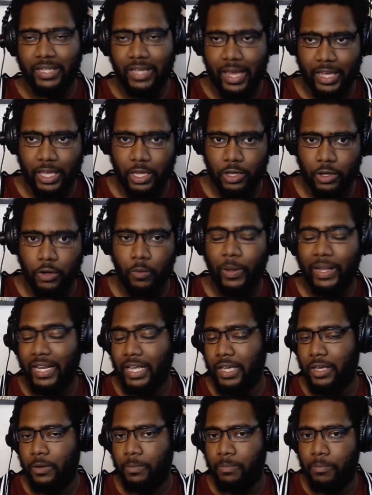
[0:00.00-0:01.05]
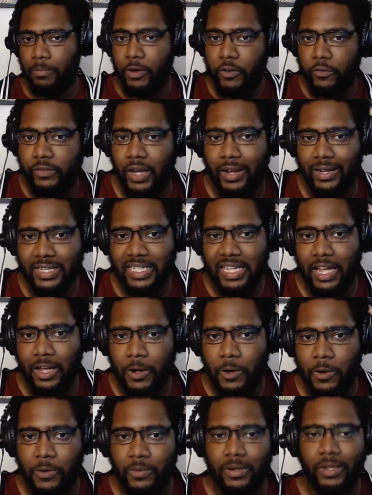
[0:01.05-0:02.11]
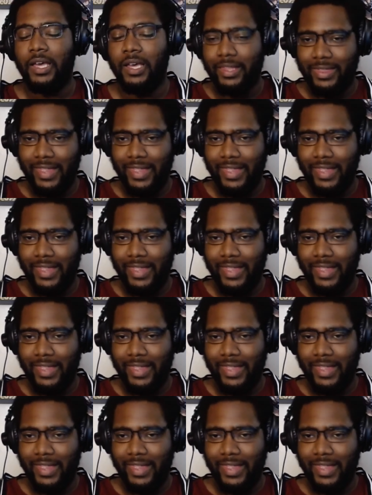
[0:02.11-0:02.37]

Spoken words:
Deku when he moved on his own.